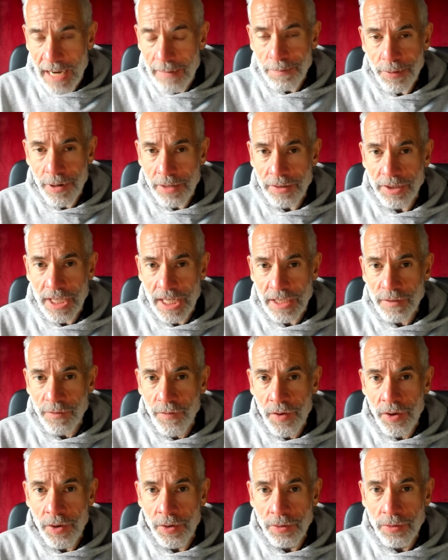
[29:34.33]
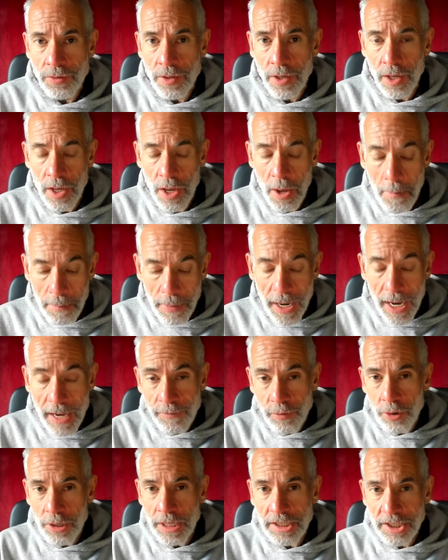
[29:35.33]
in processed food, by
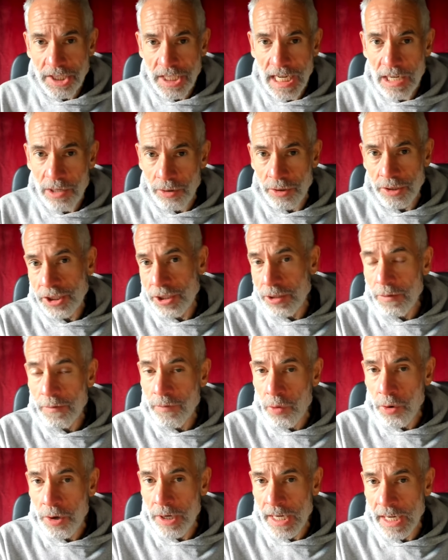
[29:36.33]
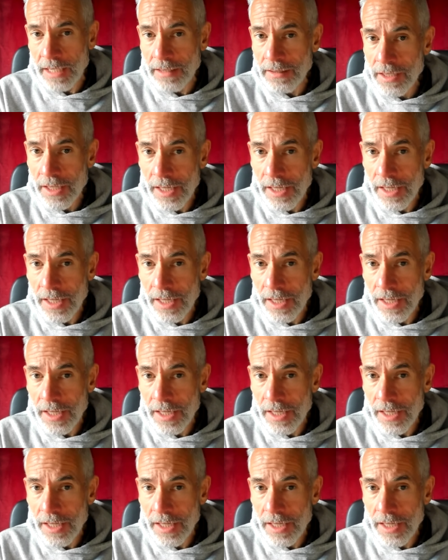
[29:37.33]
avoiding seed oils, you avoid it.